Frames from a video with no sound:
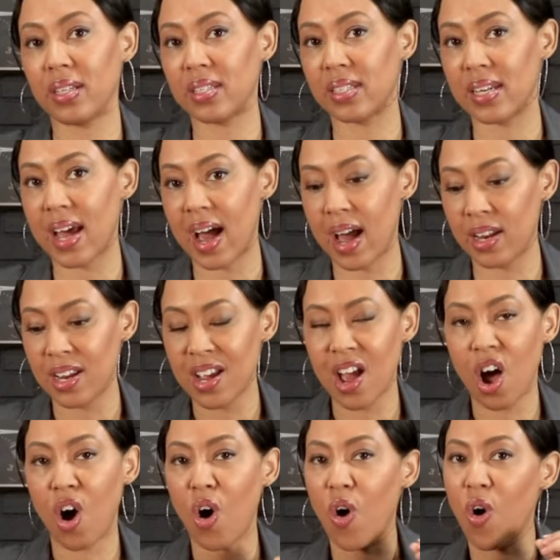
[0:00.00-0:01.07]
is not
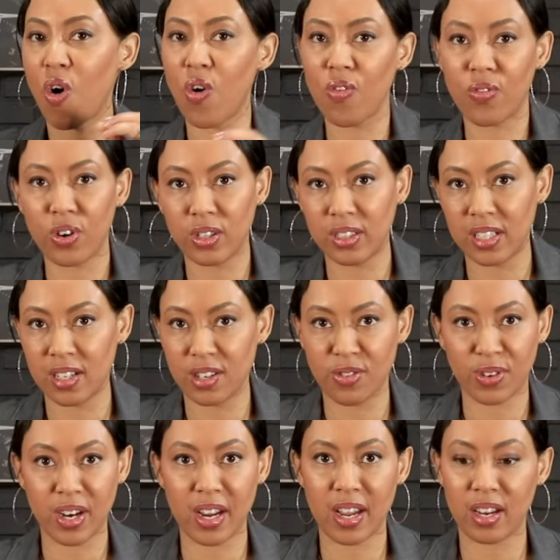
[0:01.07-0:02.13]
overly
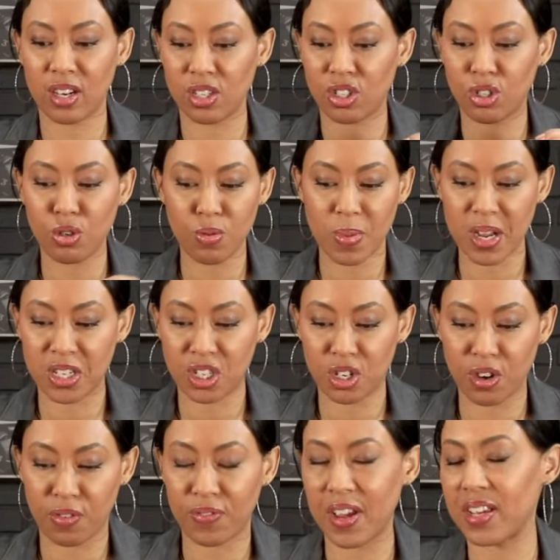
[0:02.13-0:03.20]
green, too much
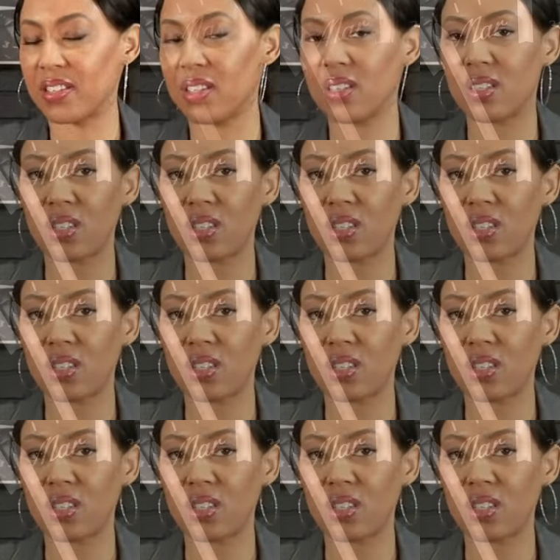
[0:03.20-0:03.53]
in your face. It's